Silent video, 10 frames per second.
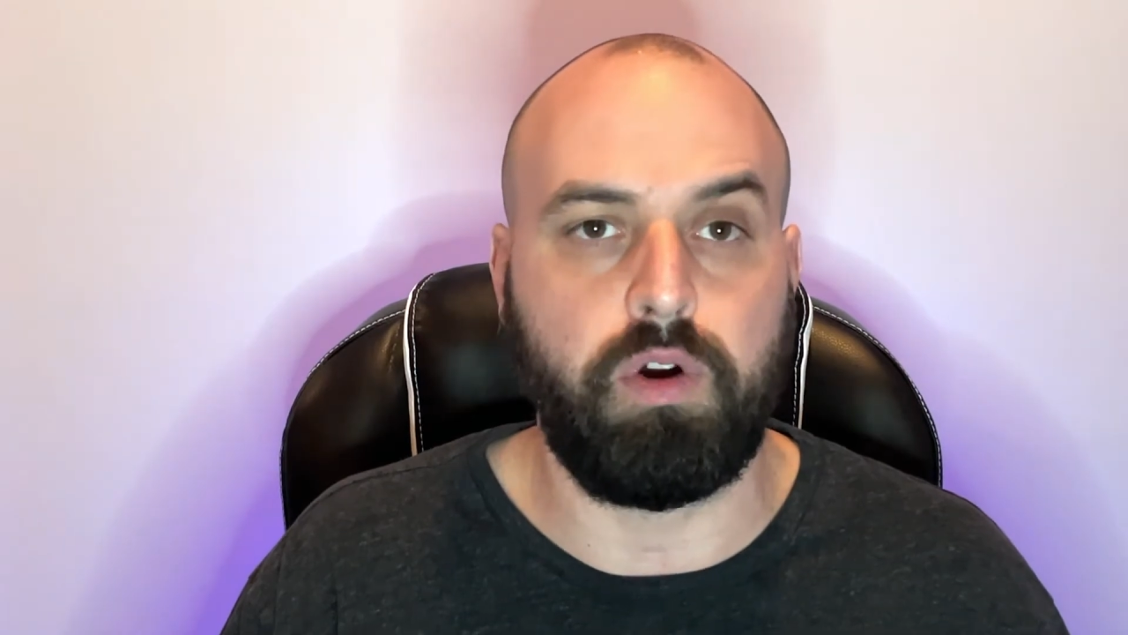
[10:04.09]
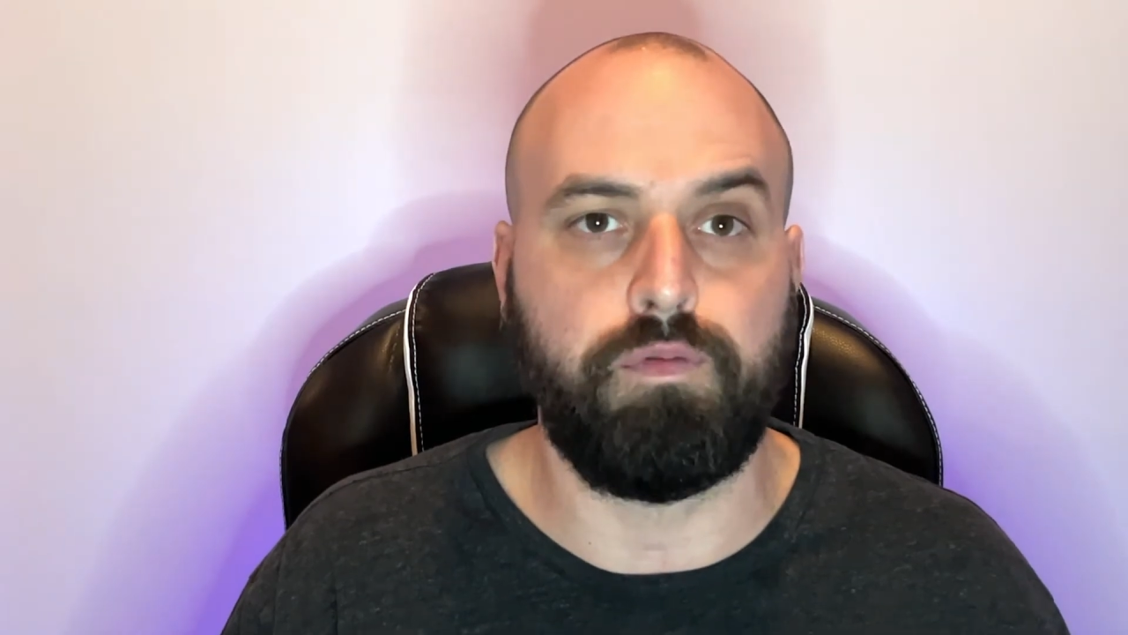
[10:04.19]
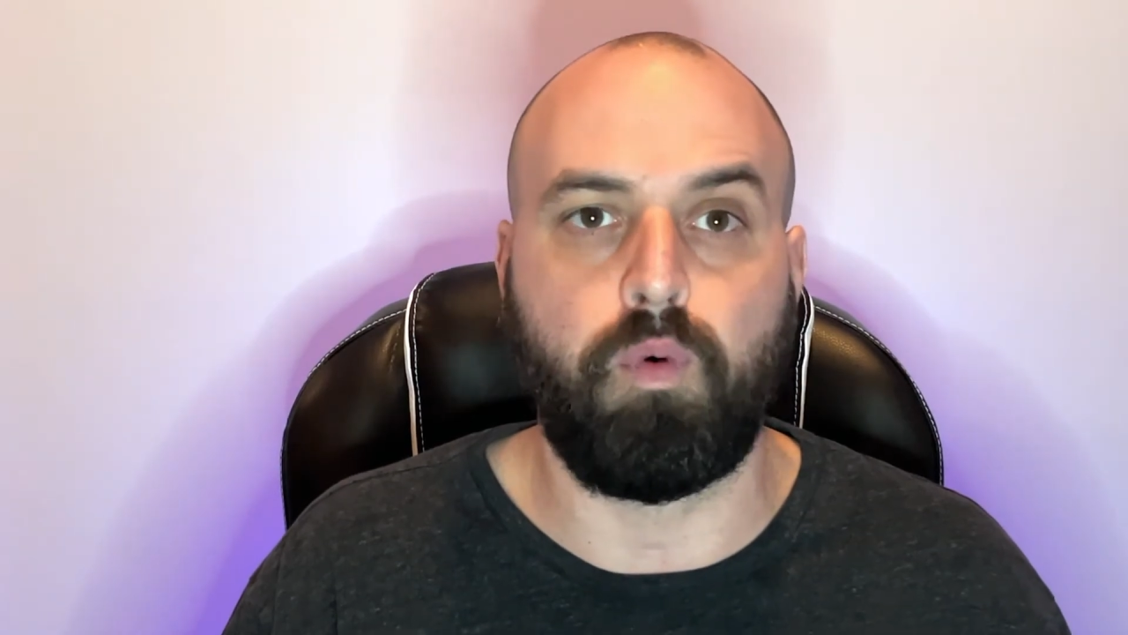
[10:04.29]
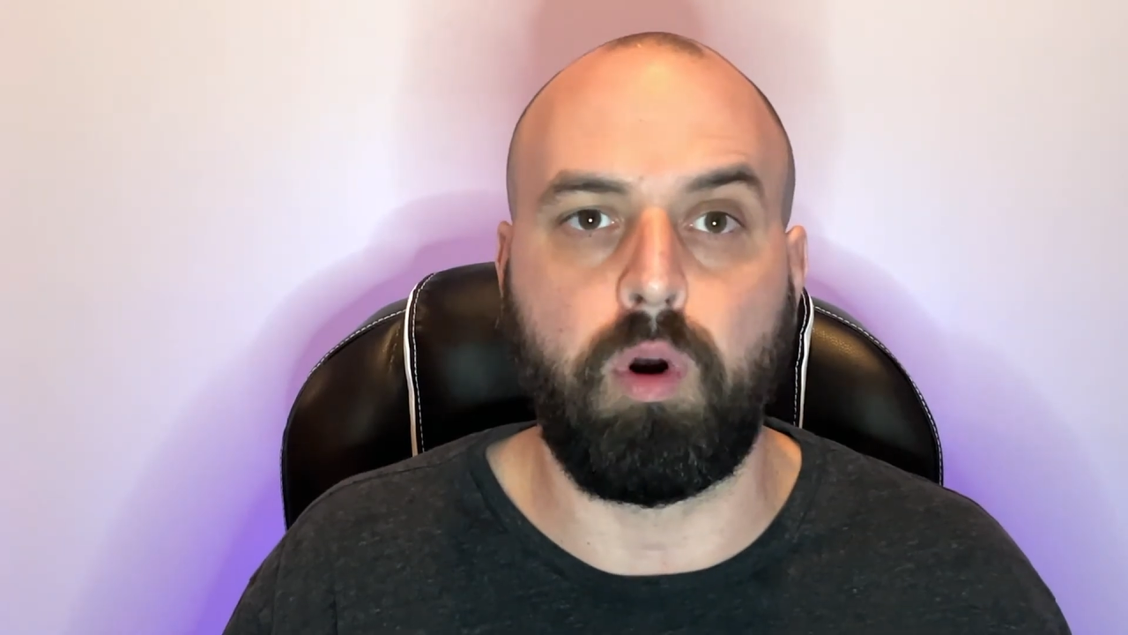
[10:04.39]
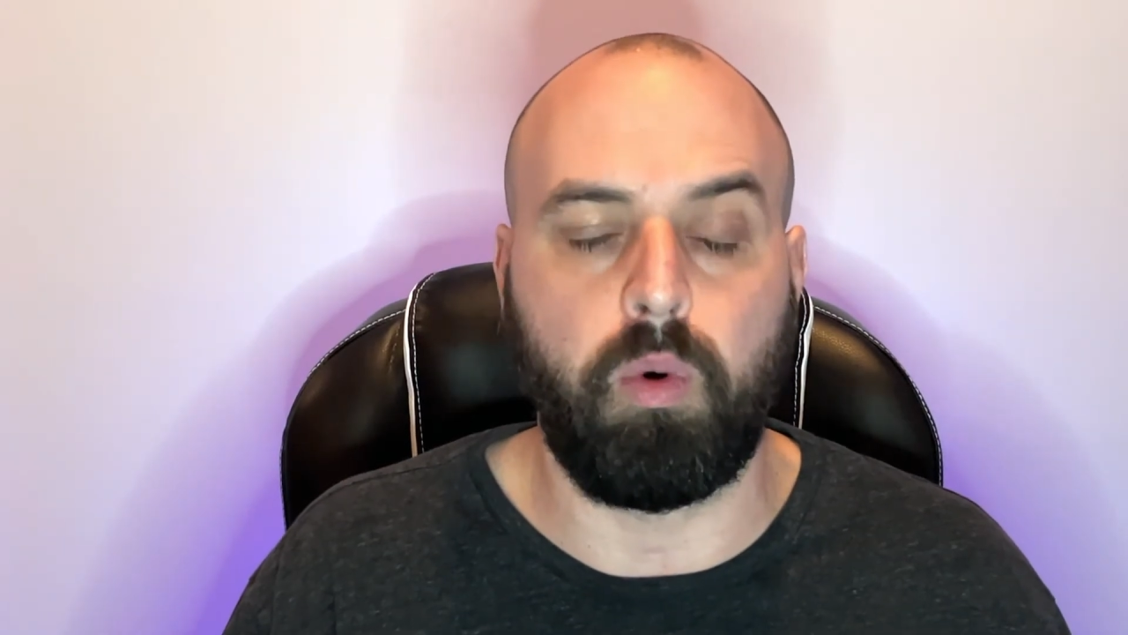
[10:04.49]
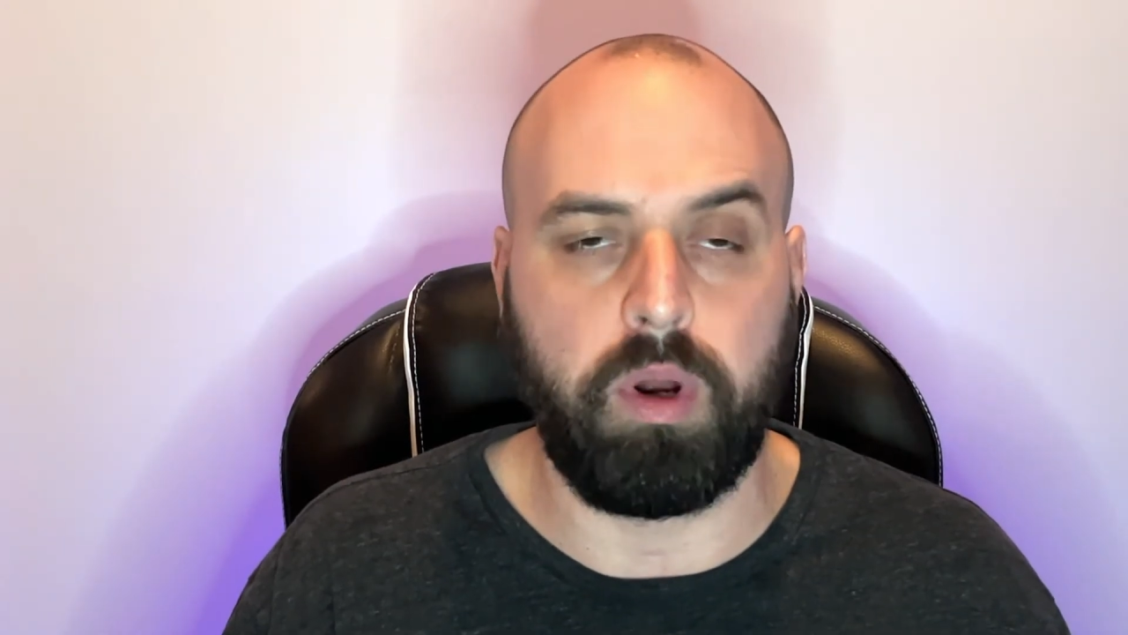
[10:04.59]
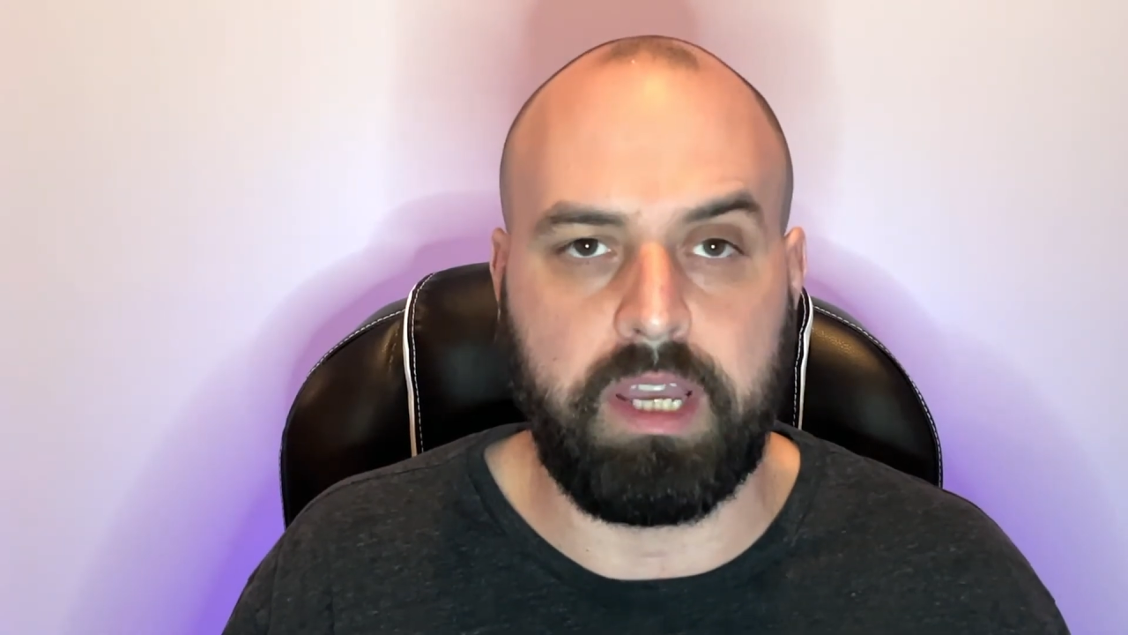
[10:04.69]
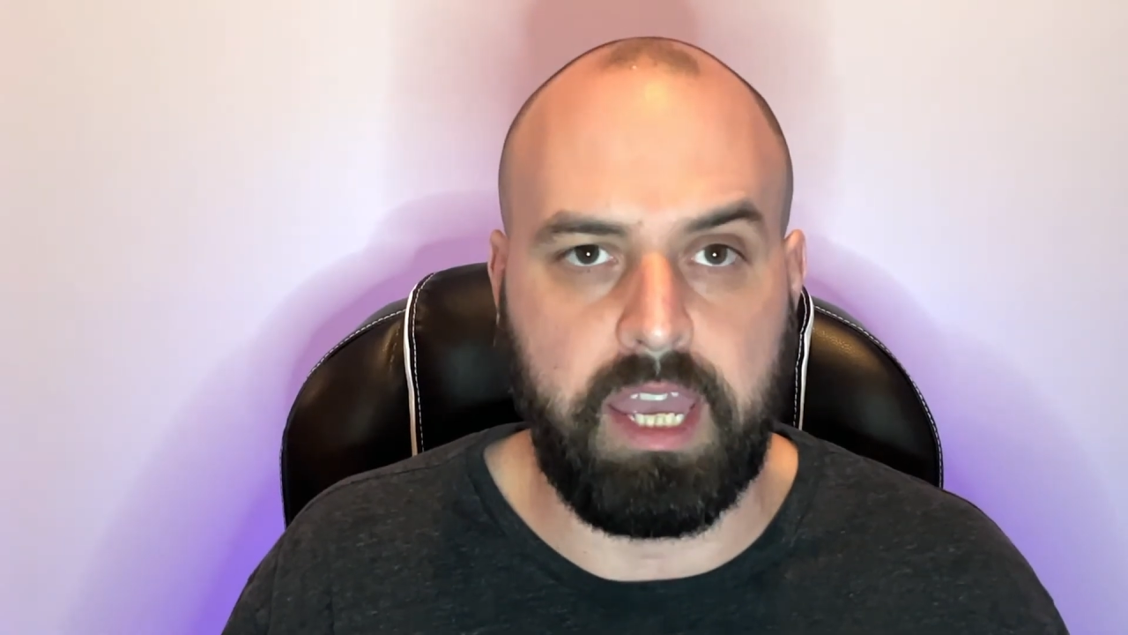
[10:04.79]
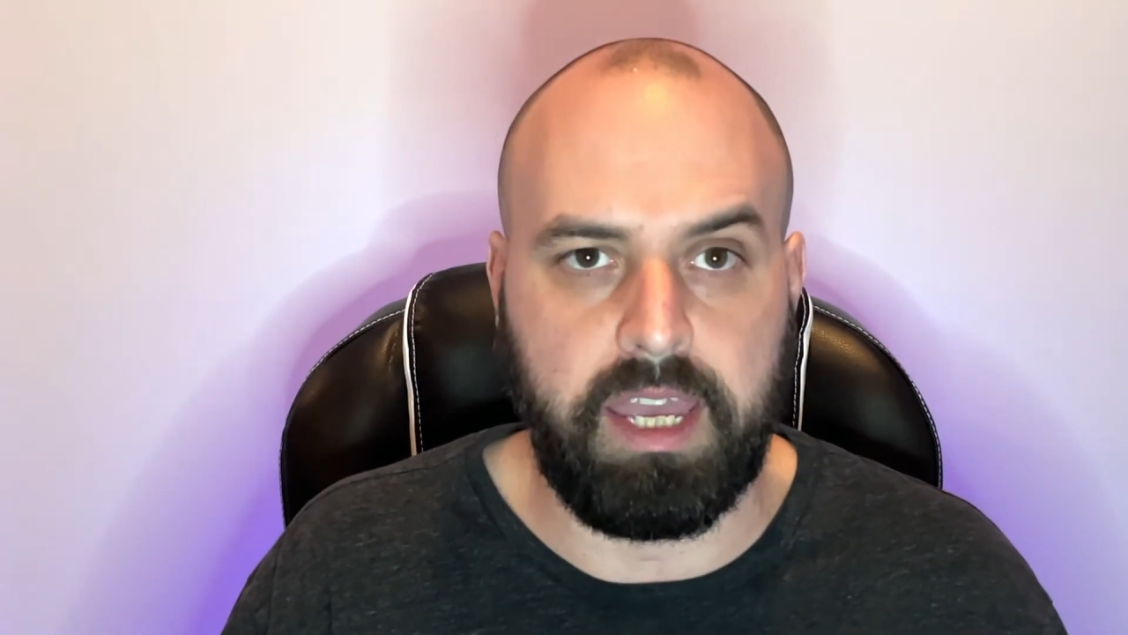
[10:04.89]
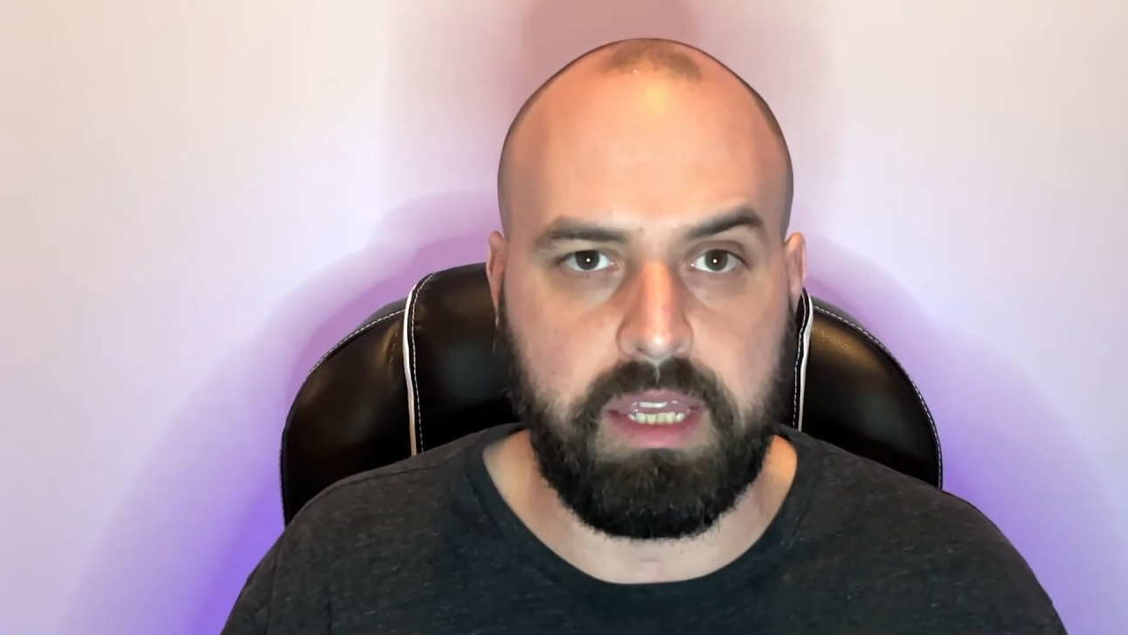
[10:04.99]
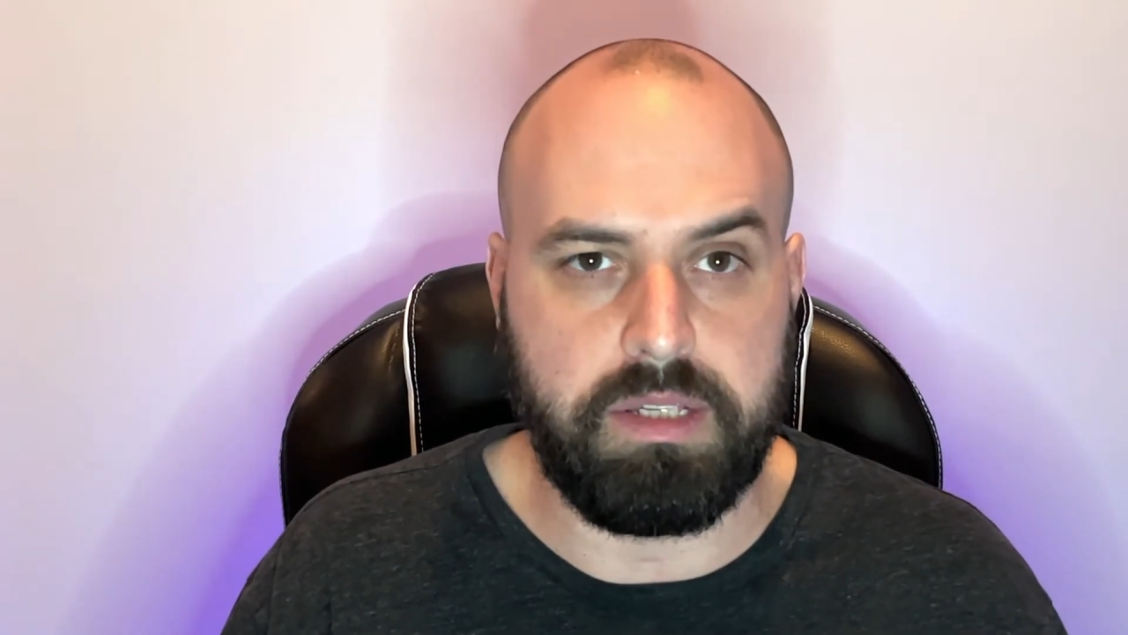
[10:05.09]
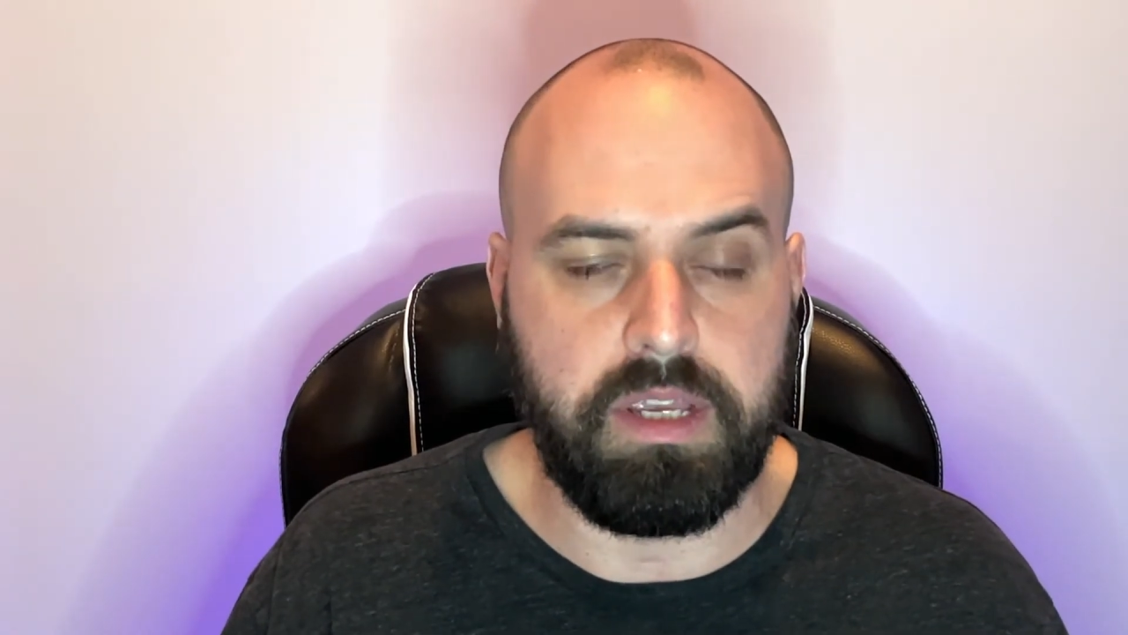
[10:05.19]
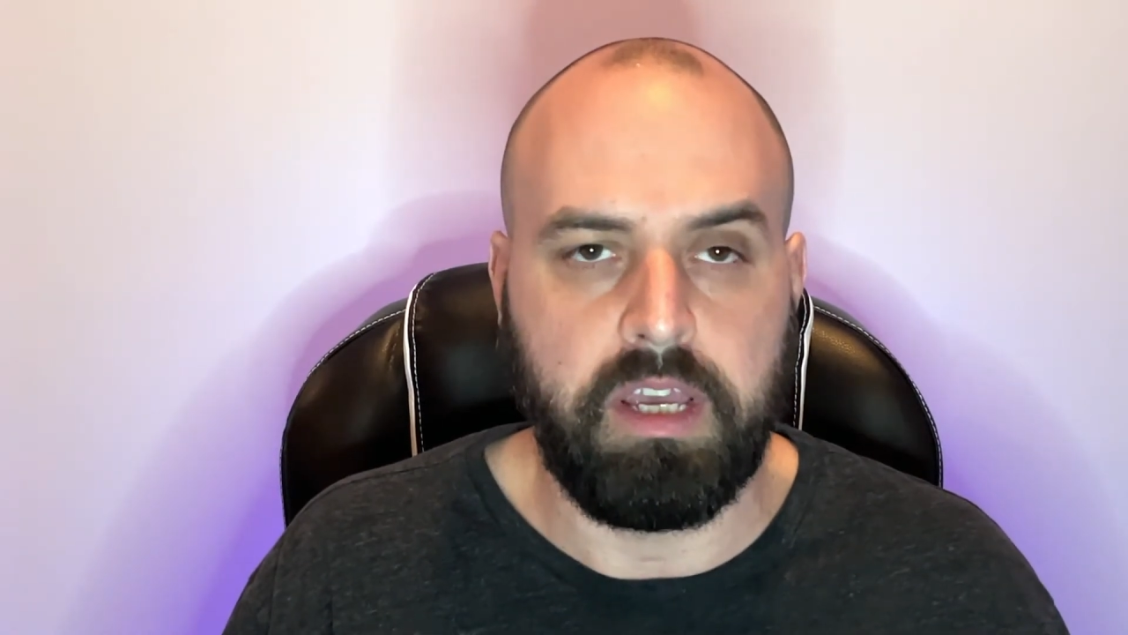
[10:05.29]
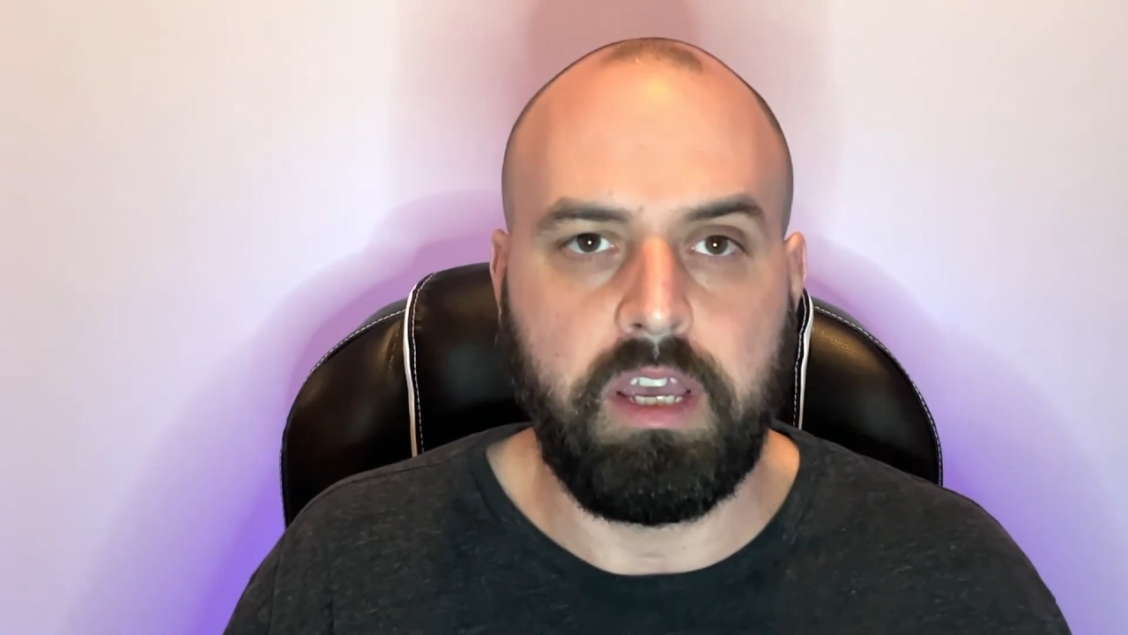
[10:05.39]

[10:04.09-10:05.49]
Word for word: 401ks.